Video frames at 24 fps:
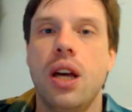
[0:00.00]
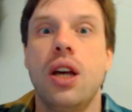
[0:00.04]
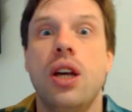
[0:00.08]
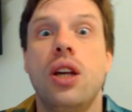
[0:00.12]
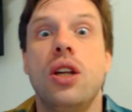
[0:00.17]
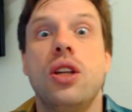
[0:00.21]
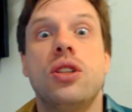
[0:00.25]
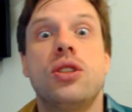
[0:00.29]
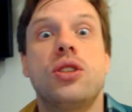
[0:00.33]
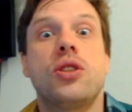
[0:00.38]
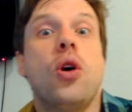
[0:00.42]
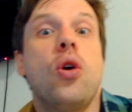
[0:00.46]

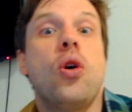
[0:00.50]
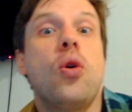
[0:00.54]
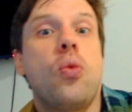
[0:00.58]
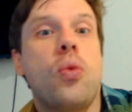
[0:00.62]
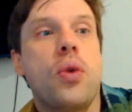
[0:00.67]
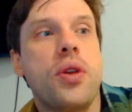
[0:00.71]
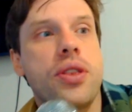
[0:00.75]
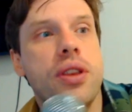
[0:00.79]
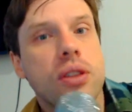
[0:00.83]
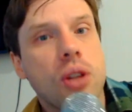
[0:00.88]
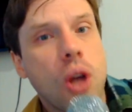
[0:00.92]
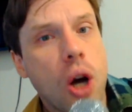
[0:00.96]
So
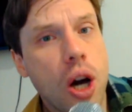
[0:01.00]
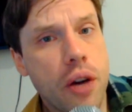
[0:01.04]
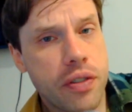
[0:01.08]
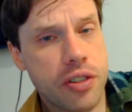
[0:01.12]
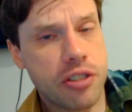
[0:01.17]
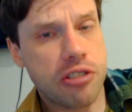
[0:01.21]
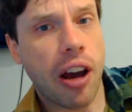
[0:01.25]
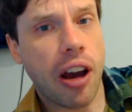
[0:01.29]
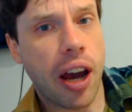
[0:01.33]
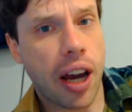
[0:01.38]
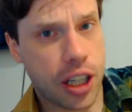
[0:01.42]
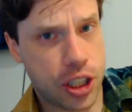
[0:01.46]
with the law of
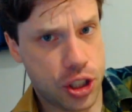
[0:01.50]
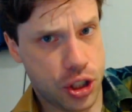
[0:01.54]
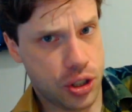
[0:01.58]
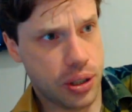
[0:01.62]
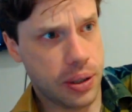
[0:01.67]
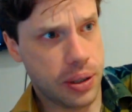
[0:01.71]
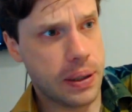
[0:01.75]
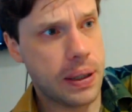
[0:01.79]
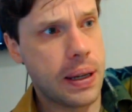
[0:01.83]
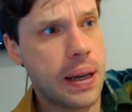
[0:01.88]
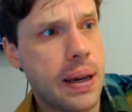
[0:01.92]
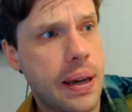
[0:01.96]

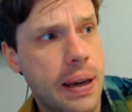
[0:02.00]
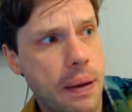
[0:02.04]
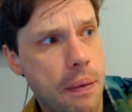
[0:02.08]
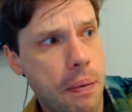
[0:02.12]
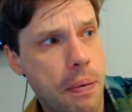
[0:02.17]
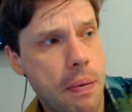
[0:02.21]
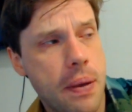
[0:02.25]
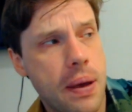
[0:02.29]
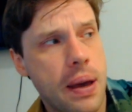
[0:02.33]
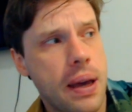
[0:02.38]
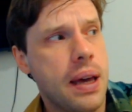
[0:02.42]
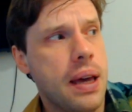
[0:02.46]
attraction,
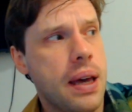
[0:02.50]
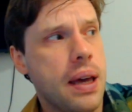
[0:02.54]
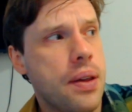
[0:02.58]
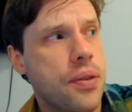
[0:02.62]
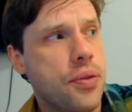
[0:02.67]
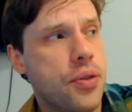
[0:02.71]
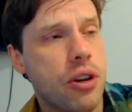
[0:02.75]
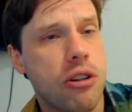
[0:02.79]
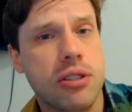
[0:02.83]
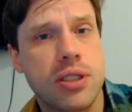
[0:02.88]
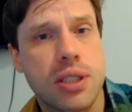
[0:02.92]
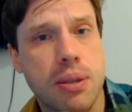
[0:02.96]

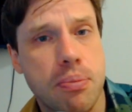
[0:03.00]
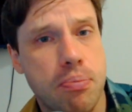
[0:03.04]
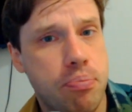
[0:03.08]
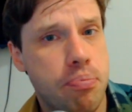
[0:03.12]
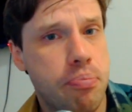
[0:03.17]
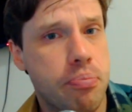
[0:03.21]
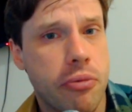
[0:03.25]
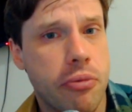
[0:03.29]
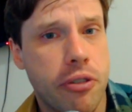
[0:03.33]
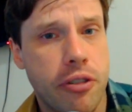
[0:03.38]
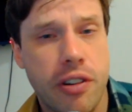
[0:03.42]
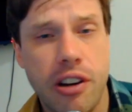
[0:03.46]
there's a
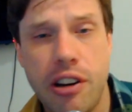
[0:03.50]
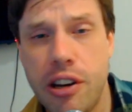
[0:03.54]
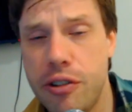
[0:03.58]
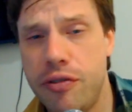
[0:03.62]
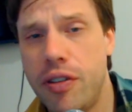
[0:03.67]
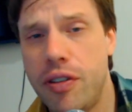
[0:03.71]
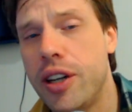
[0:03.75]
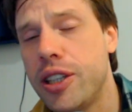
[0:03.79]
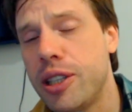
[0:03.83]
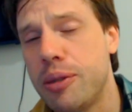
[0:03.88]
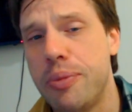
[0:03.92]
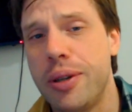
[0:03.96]
very
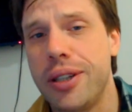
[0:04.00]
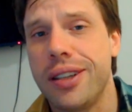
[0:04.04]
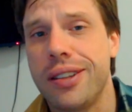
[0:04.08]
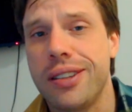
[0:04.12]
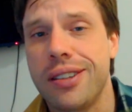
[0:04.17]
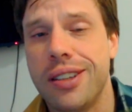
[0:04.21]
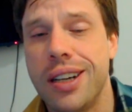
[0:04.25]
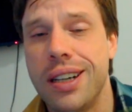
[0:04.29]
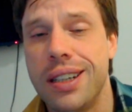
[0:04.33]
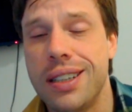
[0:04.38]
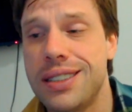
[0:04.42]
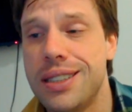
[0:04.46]
fundamental
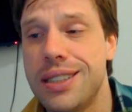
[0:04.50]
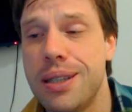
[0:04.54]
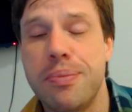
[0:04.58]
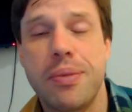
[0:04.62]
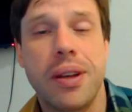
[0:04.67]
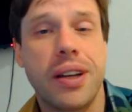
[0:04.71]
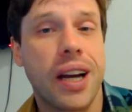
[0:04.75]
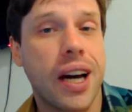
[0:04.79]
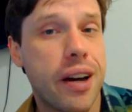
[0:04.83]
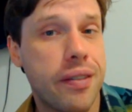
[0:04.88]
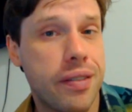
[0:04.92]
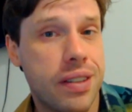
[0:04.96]
concept
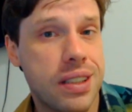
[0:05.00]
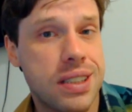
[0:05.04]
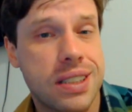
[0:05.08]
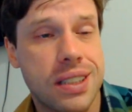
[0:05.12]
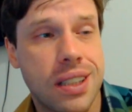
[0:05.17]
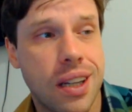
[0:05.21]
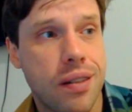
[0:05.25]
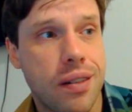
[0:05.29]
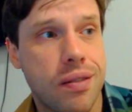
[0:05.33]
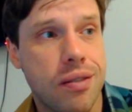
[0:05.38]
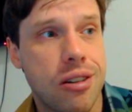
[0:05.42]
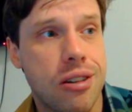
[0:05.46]
that I've
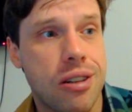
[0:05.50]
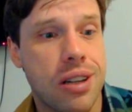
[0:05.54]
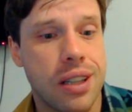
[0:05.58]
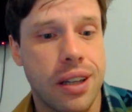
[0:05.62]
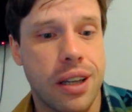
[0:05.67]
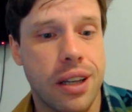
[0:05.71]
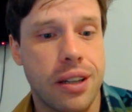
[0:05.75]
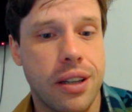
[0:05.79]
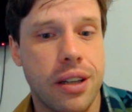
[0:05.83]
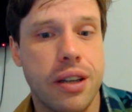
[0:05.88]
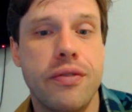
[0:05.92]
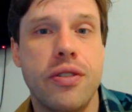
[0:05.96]
discovered, and
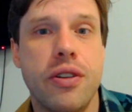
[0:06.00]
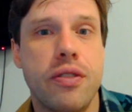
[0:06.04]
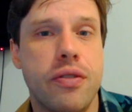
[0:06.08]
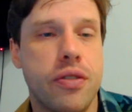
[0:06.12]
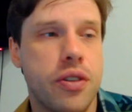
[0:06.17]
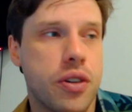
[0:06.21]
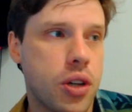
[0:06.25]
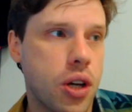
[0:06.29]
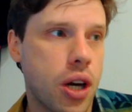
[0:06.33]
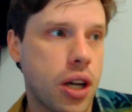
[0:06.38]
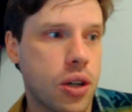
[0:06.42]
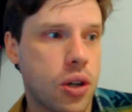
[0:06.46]
that if
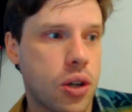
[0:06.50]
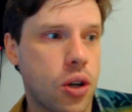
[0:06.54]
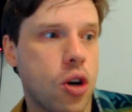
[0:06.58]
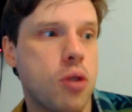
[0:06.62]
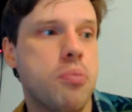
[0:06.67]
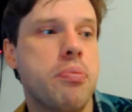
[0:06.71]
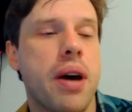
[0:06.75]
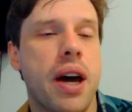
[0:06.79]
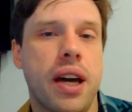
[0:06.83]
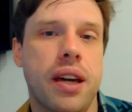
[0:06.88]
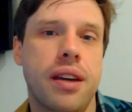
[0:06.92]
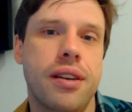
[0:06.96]
you kind of go
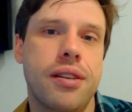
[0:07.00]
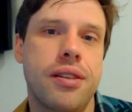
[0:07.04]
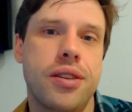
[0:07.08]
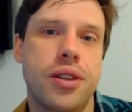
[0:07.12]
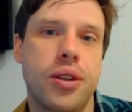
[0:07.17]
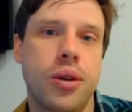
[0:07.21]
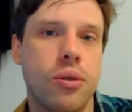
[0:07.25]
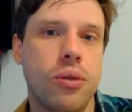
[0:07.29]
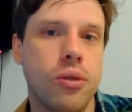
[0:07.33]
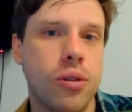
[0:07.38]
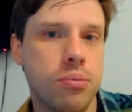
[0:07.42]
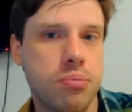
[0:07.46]
back into
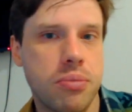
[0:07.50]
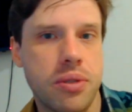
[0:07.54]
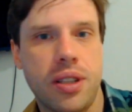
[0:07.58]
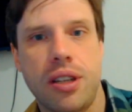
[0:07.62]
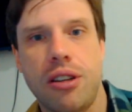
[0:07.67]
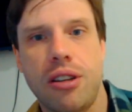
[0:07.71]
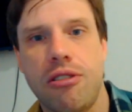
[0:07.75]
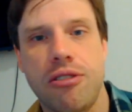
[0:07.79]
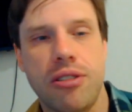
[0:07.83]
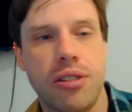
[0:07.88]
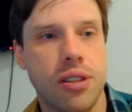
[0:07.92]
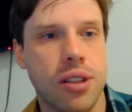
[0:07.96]
the old
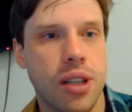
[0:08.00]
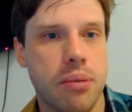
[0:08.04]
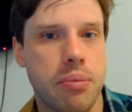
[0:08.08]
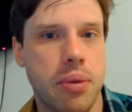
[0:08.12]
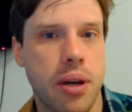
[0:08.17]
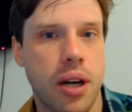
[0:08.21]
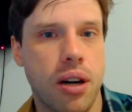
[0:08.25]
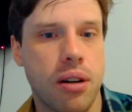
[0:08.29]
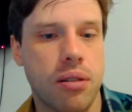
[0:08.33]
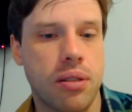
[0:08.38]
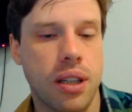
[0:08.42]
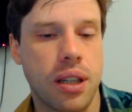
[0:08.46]
material
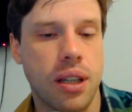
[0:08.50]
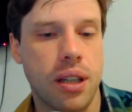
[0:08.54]
about